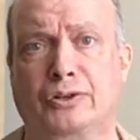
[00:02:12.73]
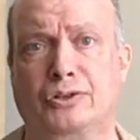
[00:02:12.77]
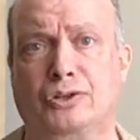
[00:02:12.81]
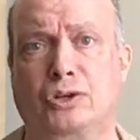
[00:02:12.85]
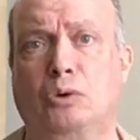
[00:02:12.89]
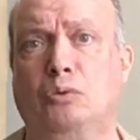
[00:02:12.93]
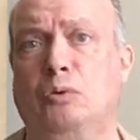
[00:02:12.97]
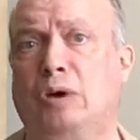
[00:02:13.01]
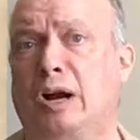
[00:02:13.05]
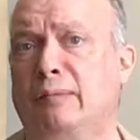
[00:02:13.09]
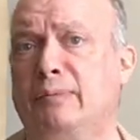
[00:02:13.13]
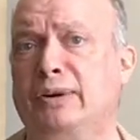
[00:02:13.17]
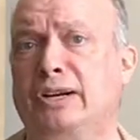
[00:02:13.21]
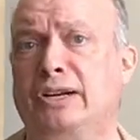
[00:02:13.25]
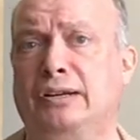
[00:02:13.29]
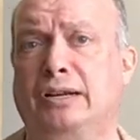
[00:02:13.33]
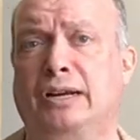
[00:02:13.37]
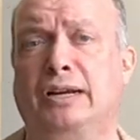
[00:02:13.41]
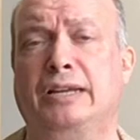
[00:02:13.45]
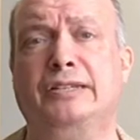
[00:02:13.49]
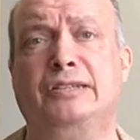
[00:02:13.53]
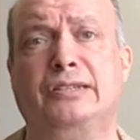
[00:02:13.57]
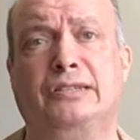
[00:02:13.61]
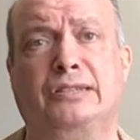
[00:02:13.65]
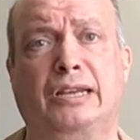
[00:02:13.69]
So Robert and
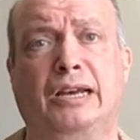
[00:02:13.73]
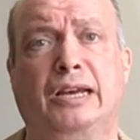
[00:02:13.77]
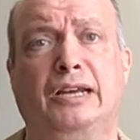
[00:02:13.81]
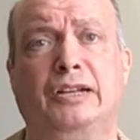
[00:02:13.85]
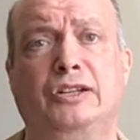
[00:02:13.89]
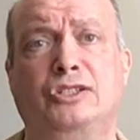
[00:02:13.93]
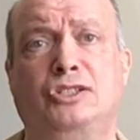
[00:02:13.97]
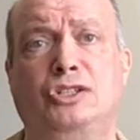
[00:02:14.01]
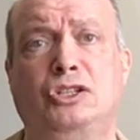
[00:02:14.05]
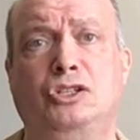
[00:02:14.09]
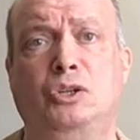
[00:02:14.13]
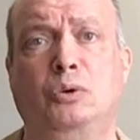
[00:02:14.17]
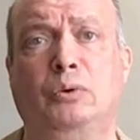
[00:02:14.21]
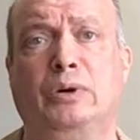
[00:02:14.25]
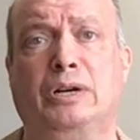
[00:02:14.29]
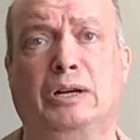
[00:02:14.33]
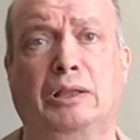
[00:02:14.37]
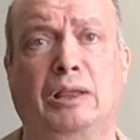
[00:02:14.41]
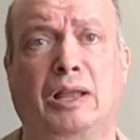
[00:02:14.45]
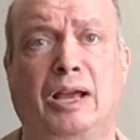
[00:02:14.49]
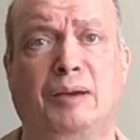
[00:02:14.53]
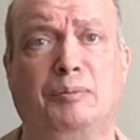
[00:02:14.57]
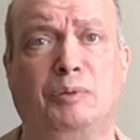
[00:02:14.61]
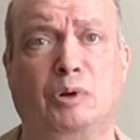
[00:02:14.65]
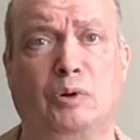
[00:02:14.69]
I decided to do a
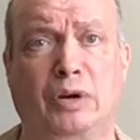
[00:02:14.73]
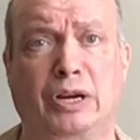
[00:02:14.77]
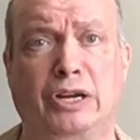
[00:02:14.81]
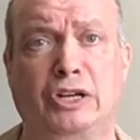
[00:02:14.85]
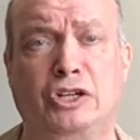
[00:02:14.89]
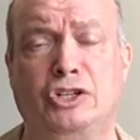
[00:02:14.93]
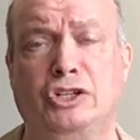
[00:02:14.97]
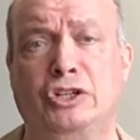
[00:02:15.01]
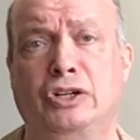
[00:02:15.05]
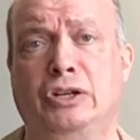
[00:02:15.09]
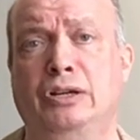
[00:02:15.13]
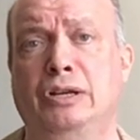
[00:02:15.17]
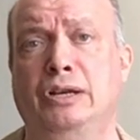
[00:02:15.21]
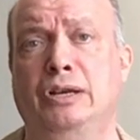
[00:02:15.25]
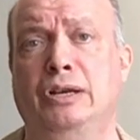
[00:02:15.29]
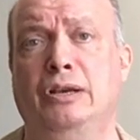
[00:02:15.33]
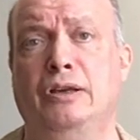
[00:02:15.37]
collaboration